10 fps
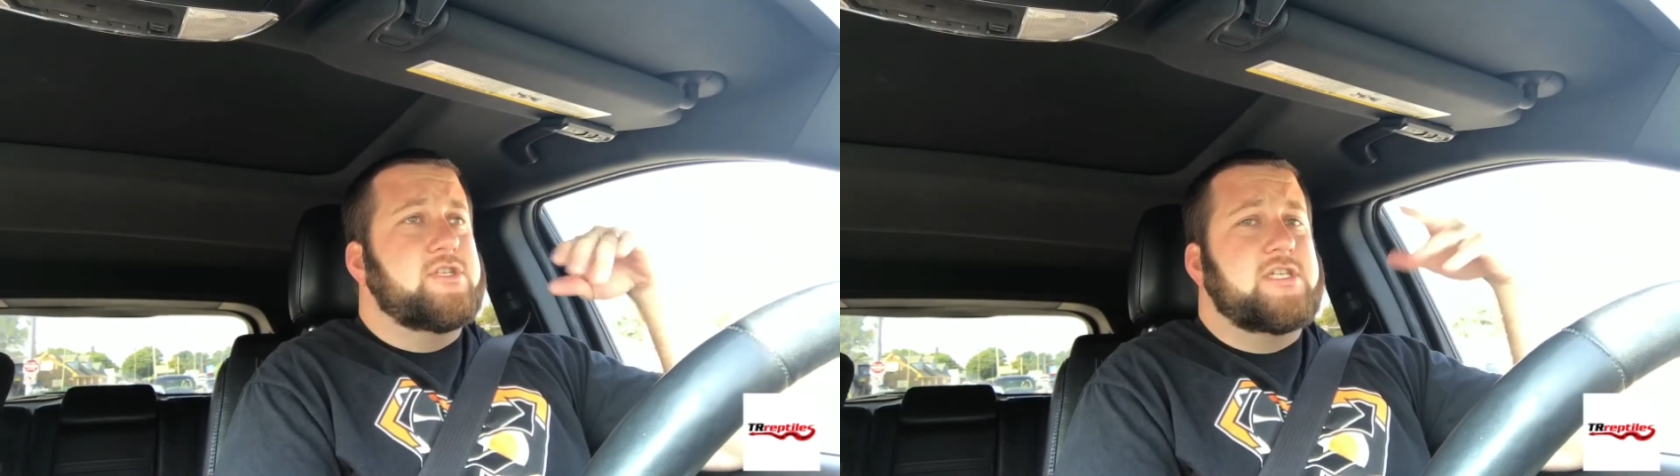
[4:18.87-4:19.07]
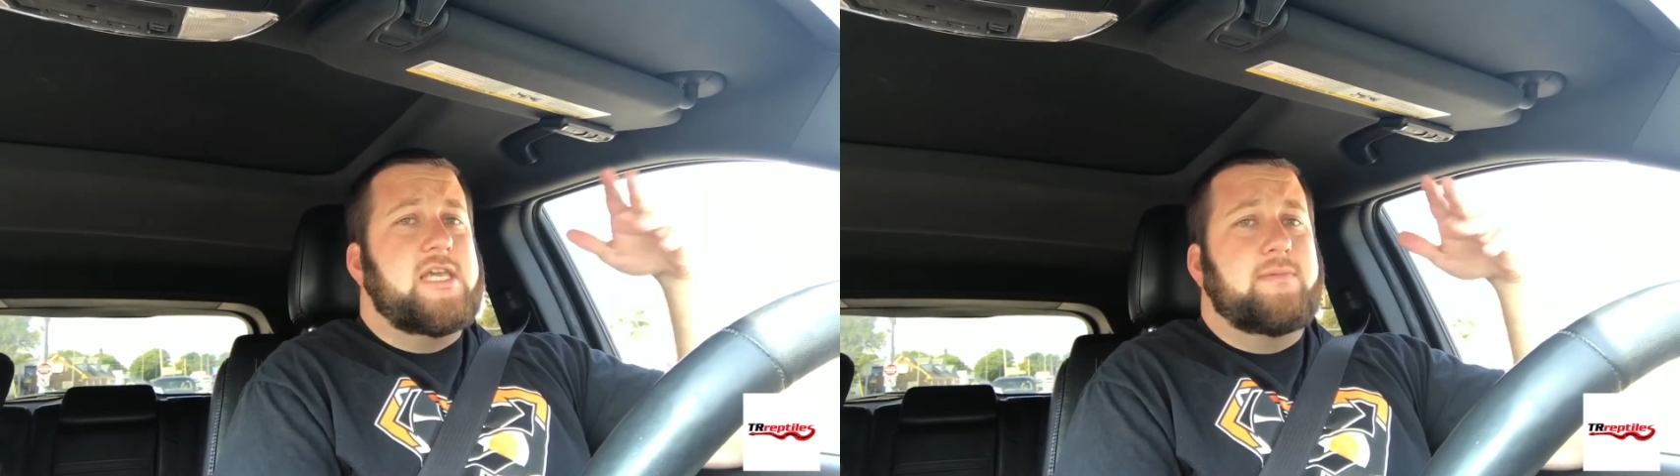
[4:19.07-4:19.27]

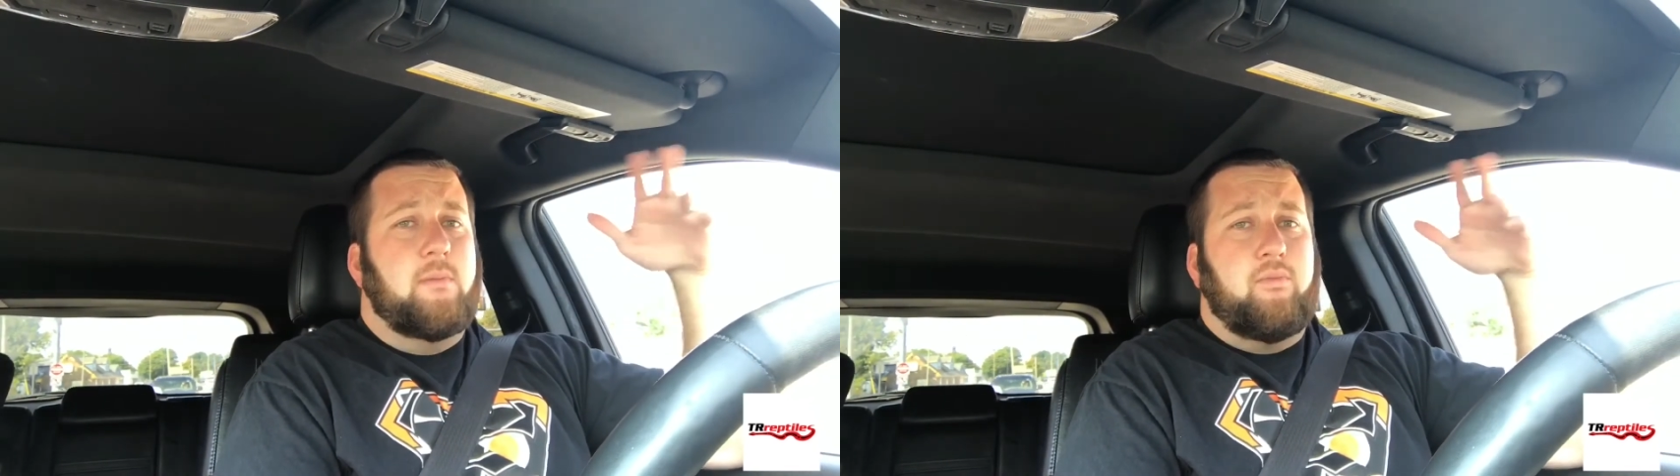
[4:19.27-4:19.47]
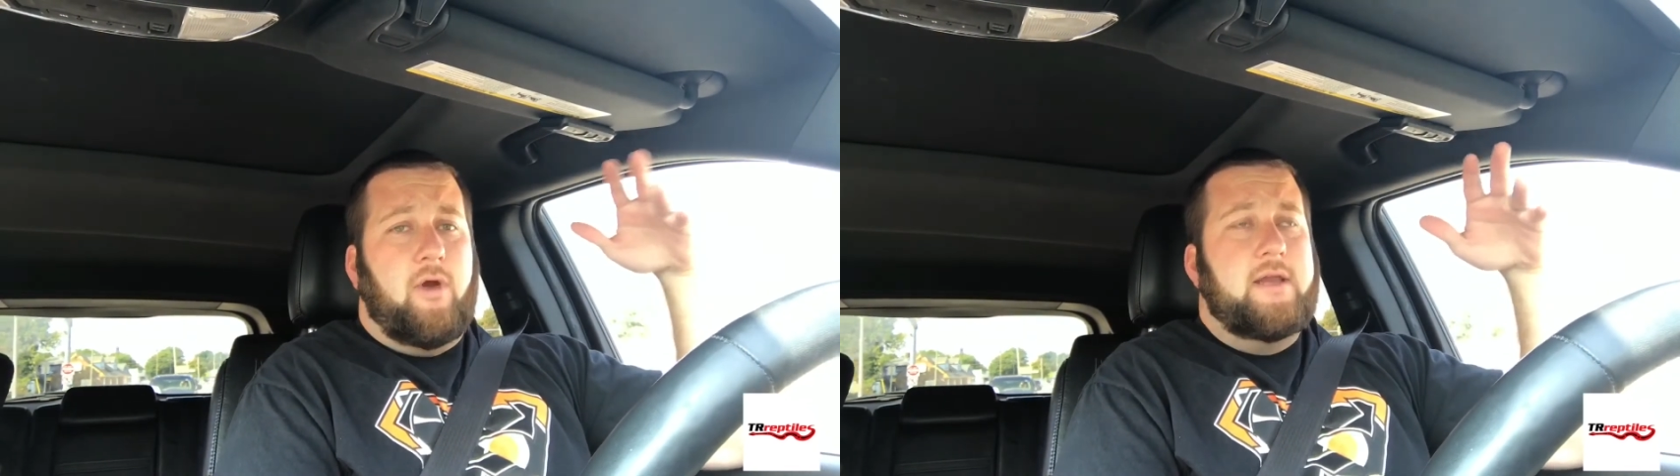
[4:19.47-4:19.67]
just keep the
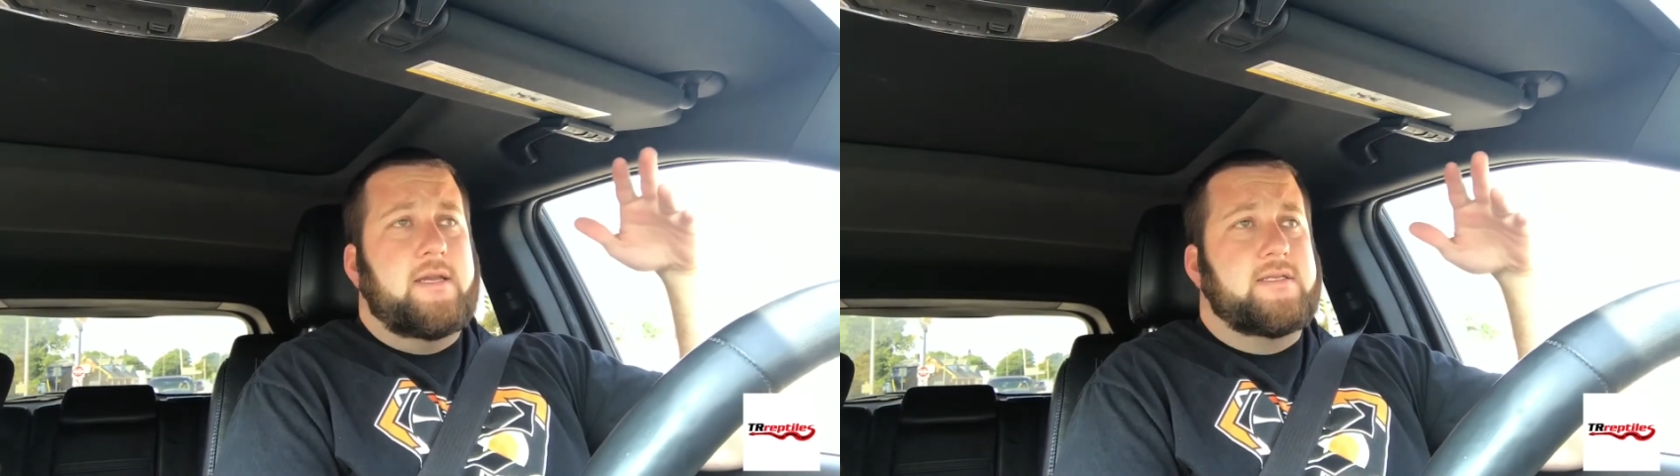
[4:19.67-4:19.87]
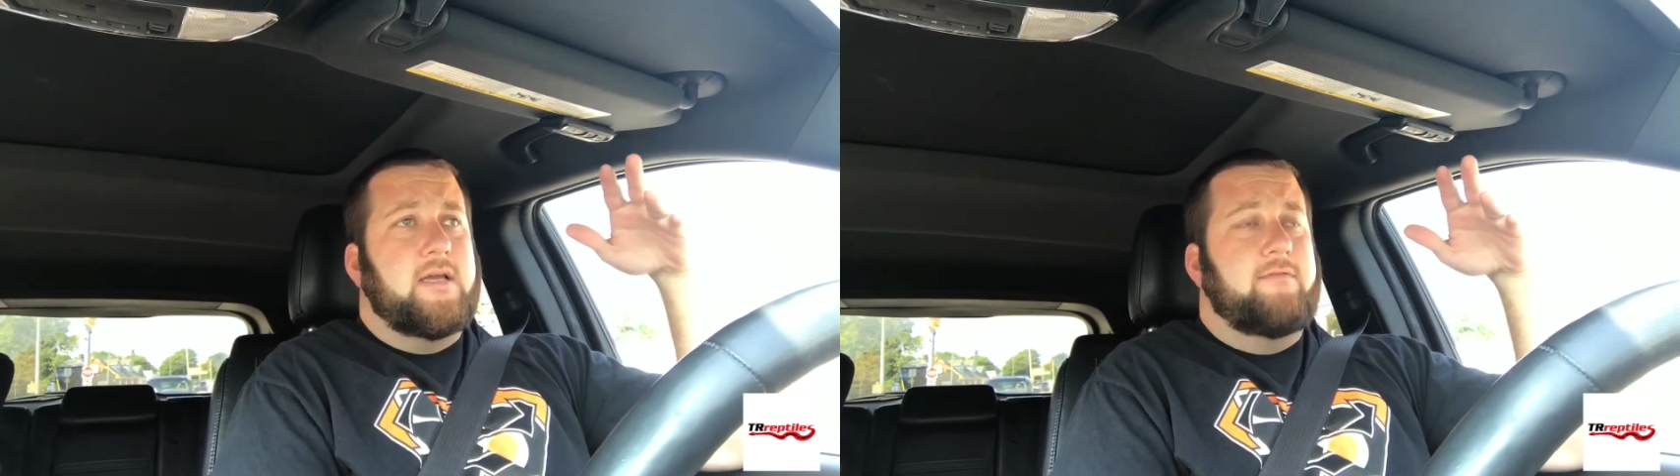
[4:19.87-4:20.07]

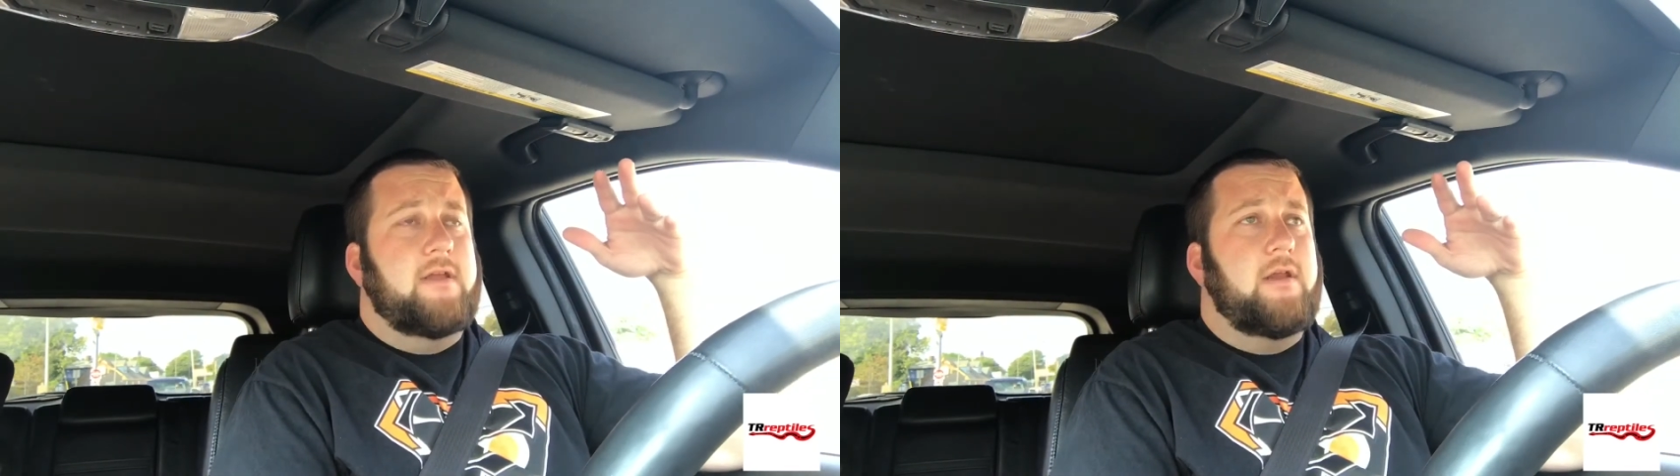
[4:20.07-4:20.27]
brightness up.